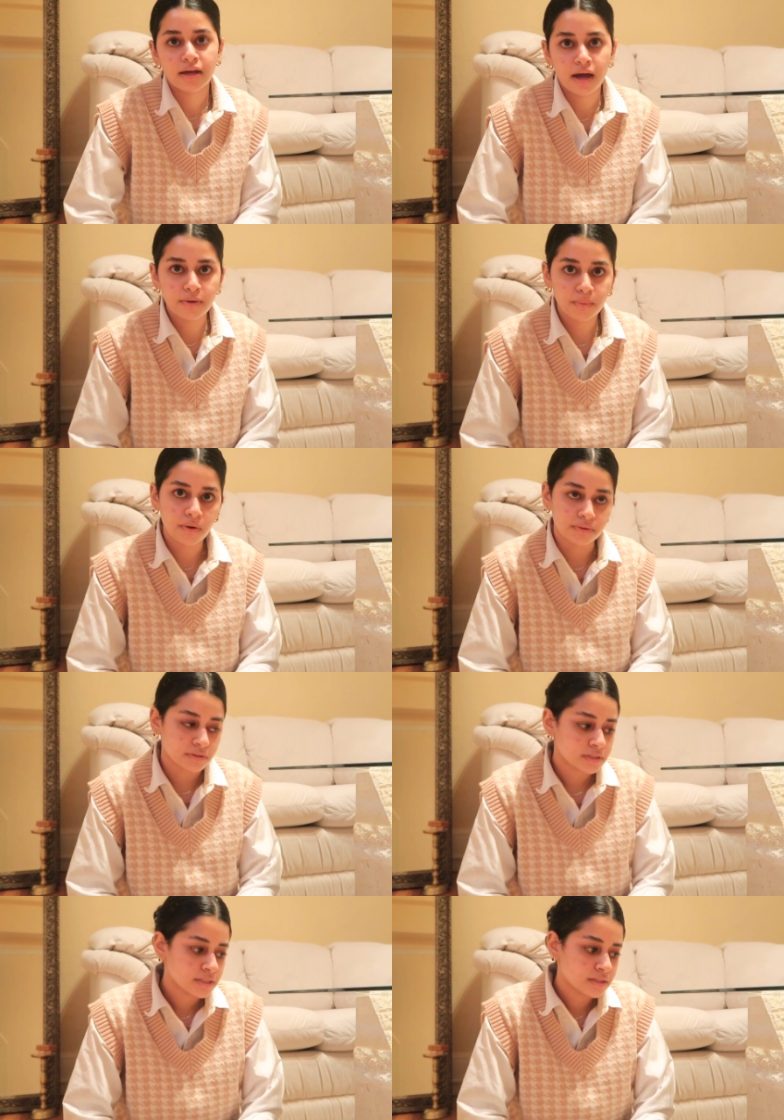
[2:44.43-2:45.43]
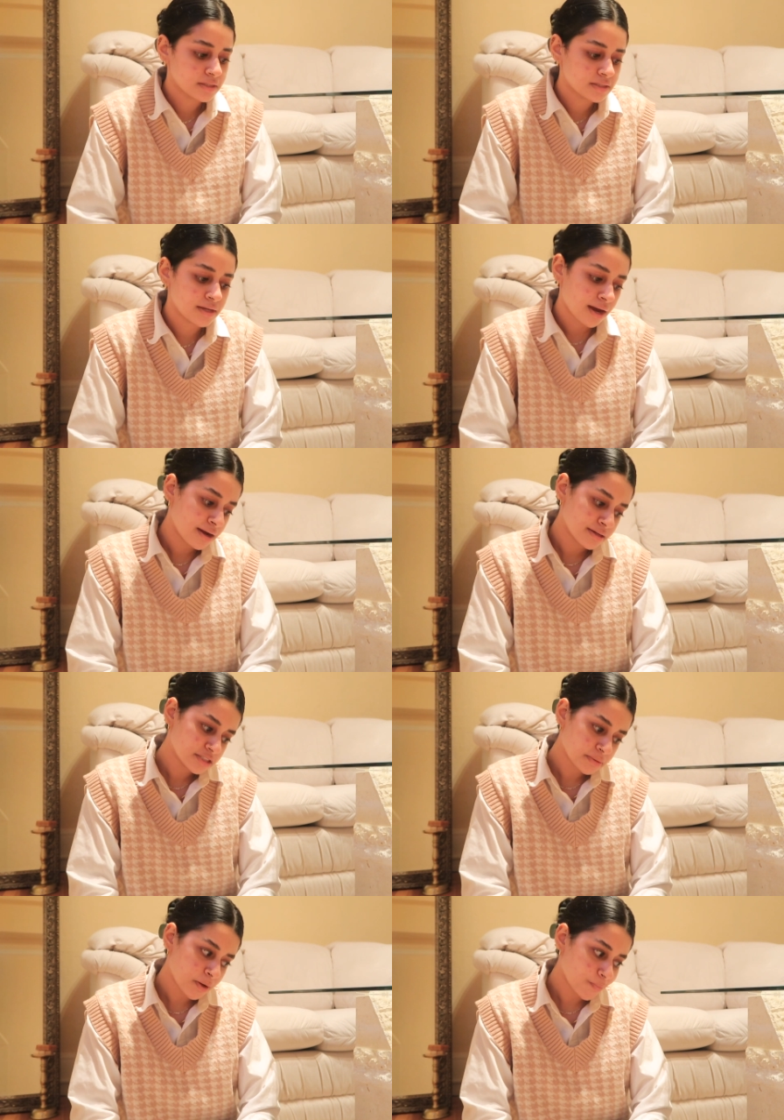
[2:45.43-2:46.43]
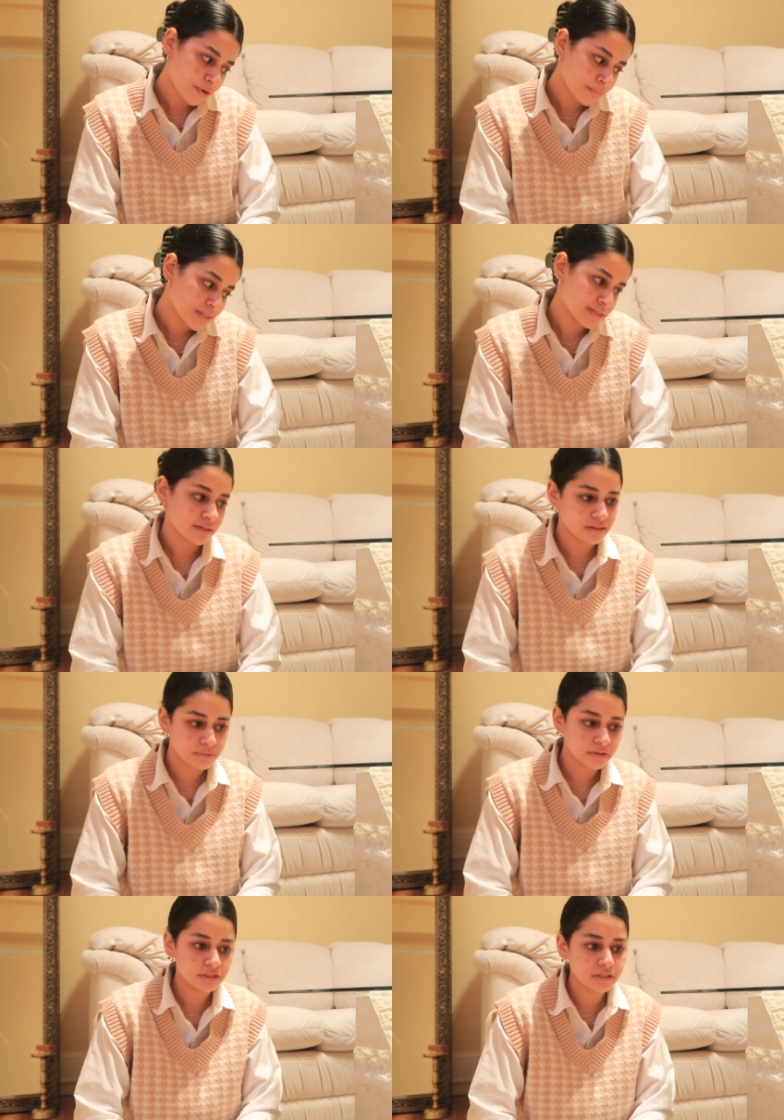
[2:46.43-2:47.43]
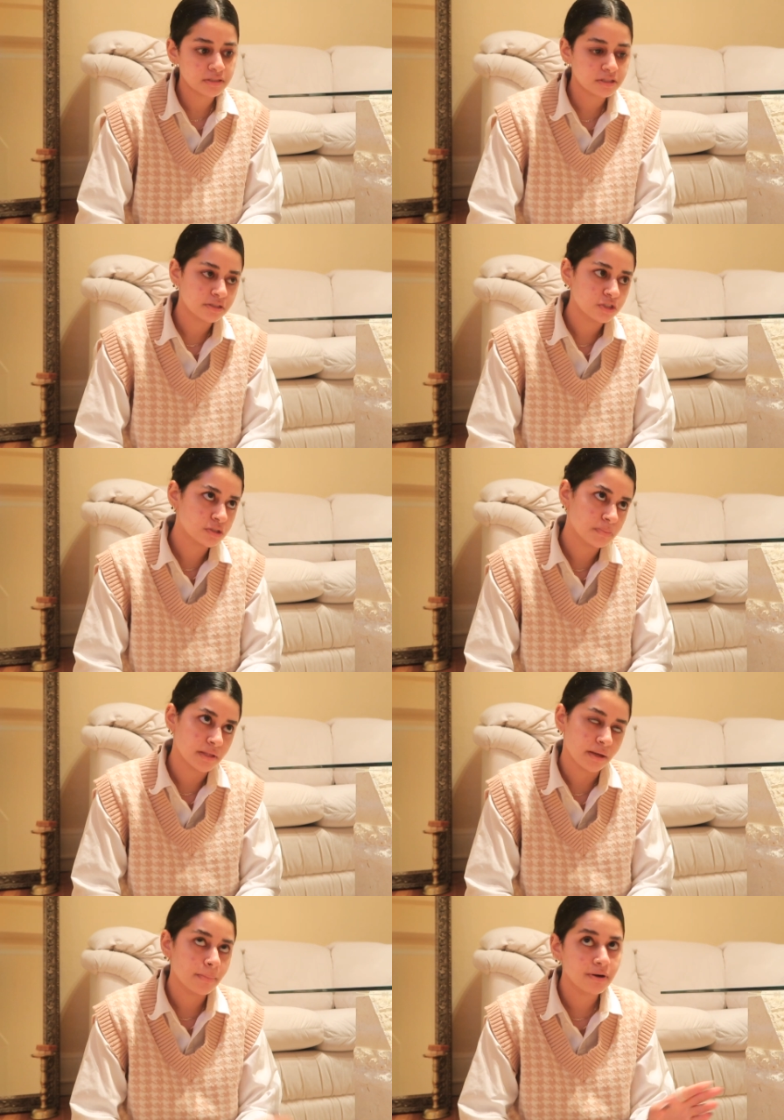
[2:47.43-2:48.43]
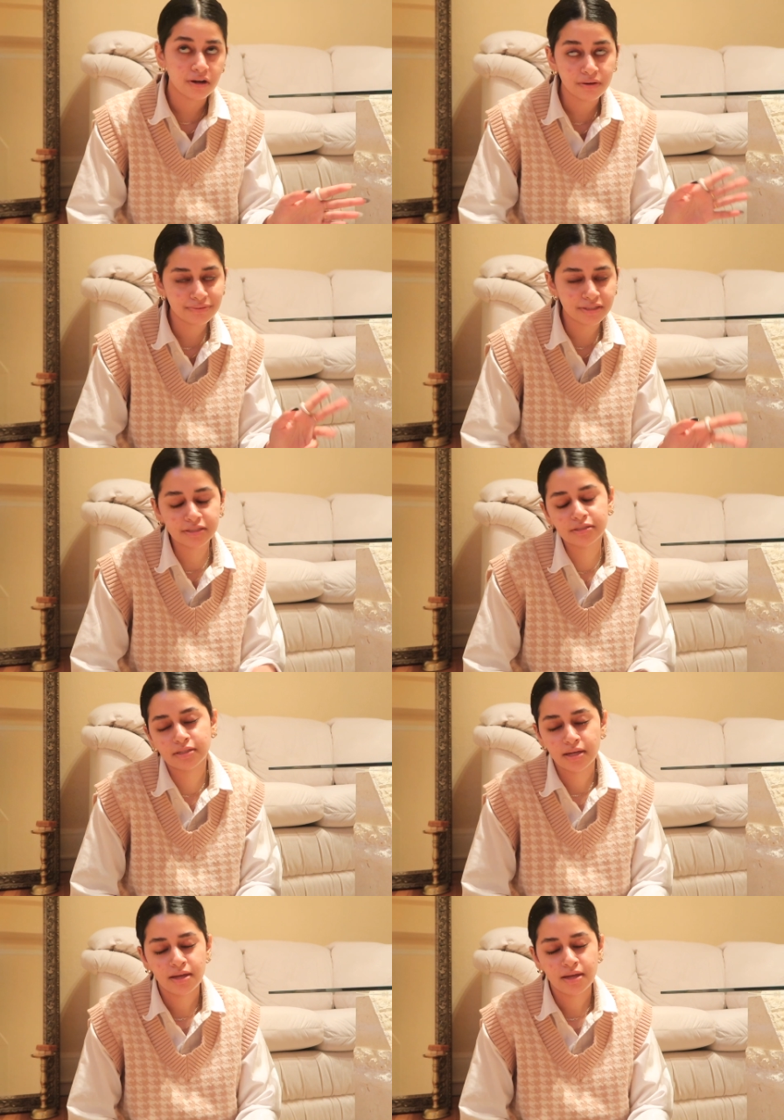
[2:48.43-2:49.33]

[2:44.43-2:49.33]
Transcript: I want to add to my apartment and I wanted it to just be like perfect.